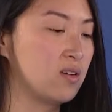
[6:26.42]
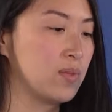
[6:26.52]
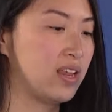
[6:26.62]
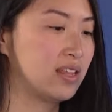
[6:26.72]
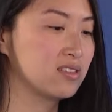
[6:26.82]

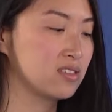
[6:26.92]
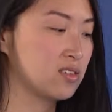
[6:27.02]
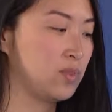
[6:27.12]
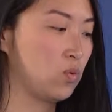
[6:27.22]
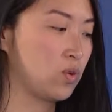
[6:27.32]
and this is
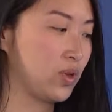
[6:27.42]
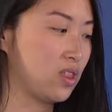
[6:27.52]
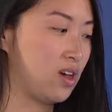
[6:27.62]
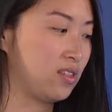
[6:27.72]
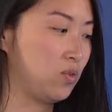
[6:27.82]
something where we
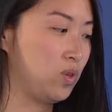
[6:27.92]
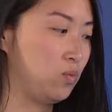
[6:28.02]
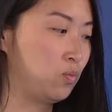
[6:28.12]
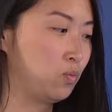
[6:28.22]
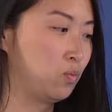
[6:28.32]
thought that
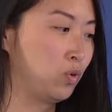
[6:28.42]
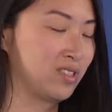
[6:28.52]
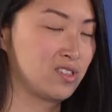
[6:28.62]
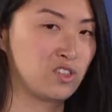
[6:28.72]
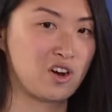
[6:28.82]
we
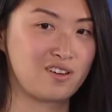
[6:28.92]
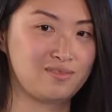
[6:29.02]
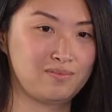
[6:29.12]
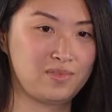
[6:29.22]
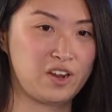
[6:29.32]
wouldn't start
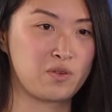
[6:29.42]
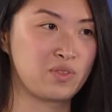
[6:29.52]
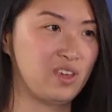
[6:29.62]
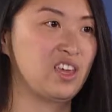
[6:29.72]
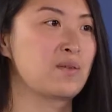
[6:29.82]

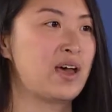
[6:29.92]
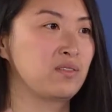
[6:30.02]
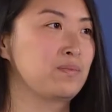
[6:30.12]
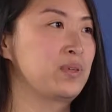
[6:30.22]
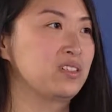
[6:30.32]
thinking
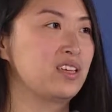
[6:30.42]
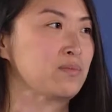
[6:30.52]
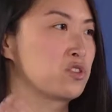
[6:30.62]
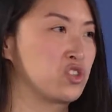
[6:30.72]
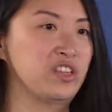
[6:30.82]
about
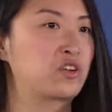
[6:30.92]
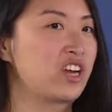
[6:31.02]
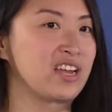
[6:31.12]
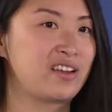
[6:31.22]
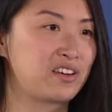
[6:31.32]
building machine
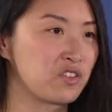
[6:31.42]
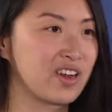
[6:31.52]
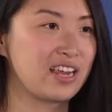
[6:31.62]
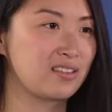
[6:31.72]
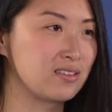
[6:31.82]
learning and
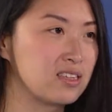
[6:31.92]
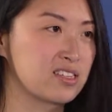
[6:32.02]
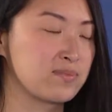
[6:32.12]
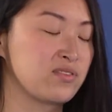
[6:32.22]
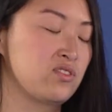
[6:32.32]
integrating these
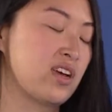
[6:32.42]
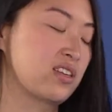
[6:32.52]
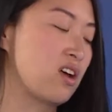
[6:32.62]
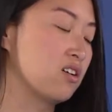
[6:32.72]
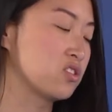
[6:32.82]
types of new
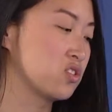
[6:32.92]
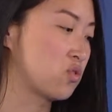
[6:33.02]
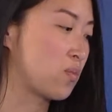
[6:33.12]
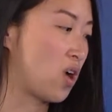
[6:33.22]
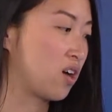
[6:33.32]
technologies into
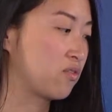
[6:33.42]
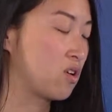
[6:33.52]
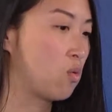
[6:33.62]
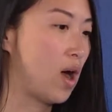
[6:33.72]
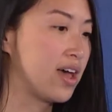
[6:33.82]
our product for
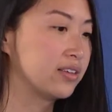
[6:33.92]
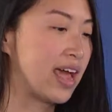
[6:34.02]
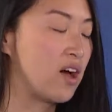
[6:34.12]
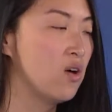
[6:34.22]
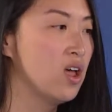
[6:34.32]
a while
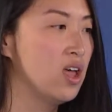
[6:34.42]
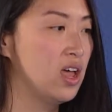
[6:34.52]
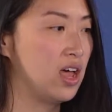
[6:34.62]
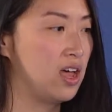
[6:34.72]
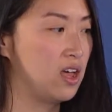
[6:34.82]
now.
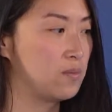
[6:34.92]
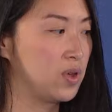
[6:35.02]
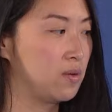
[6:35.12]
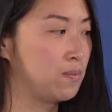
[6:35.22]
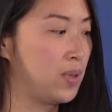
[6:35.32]

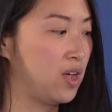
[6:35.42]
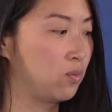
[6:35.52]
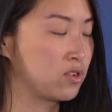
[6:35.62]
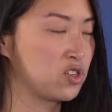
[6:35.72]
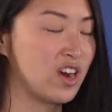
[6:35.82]
But
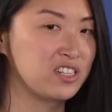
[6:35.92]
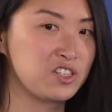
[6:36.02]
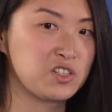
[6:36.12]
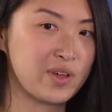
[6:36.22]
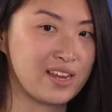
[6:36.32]
we're starting to
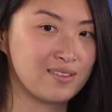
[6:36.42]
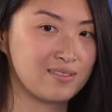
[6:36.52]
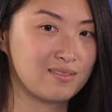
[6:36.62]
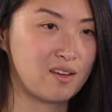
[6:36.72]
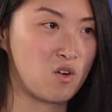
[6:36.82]
do it
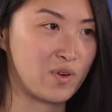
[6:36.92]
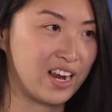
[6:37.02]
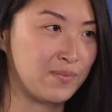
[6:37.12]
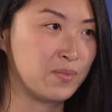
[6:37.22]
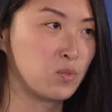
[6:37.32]

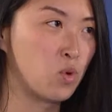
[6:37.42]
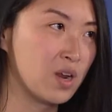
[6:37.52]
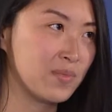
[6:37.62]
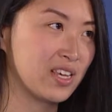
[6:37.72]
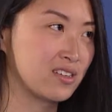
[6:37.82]
already,
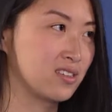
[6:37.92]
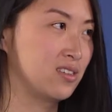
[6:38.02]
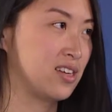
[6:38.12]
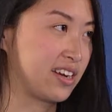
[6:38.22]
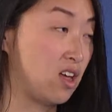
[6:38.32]
1, because
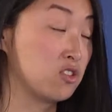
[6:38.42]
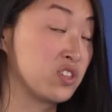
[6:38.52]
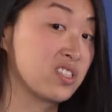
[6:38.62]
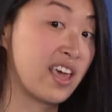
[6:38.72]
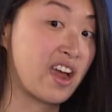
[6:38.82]
the
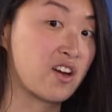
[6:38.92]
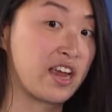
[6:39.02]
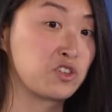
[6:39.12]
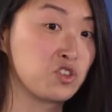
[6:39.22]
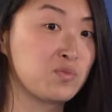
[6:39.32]
technology is there,
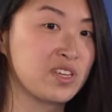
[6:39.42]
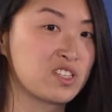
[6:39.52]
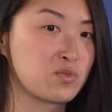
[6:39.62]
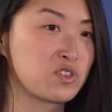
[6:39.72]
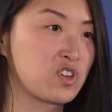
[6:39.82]
and 2,
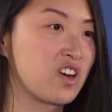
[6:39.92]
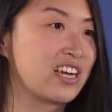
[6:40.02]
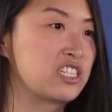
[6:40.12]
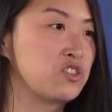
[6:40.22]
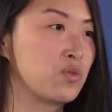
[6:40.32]
because we're
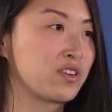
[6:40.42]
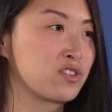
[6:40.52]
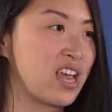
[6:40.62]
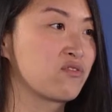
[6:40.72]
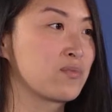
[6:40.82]
starting to
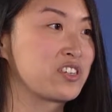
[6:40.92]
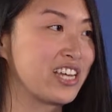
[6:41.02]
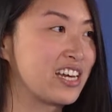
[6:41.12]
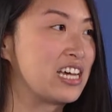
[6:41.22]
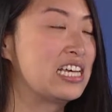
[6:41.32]
understand from our
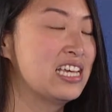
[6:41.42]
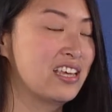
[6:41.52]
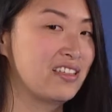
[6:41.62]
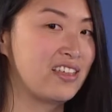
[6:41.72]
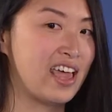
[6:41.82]
data
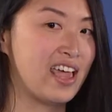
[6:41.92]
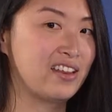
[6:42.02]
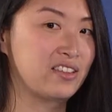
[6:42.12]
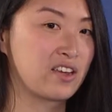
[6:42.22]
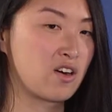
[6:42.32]

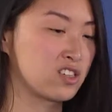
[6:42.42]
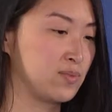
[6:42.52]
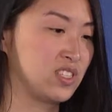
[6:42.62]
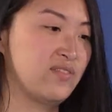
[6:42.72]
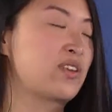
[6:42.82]
that there are
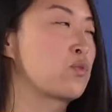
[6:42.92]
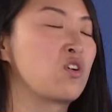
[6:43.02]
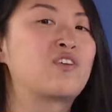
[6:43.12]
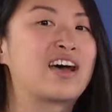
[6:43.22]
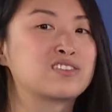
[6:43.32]
specific
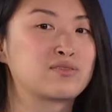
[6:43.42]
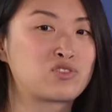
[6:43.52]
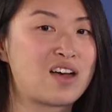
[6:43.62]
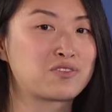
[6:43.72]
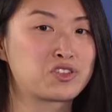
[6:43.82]
profiles of
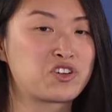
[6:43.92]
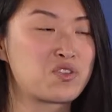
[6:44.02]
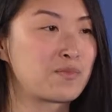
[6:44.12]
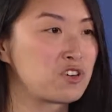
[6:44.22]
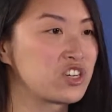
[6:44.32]
travelers that are
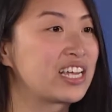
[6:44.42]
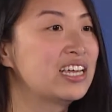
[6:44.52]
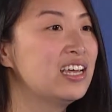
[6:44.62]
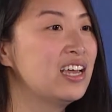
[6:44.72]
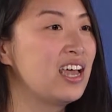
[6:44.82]
emerging.
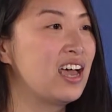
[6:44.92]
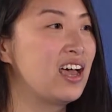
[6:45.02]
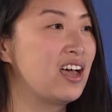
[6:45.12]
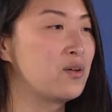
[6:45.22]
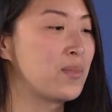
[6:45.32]

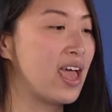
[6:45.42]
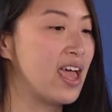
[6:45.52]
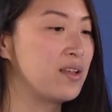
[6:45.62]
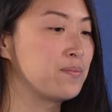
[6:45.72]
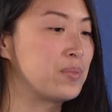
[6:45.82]

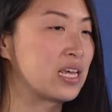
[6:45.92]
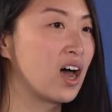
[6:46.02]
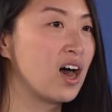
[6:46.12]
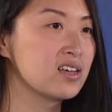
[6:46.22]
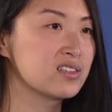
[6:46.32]
And
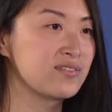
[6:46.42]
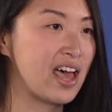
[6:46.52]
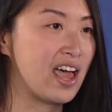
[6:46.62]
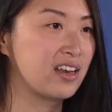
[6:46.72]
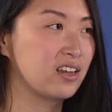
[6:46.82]
because of
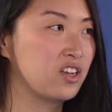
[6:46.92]
that,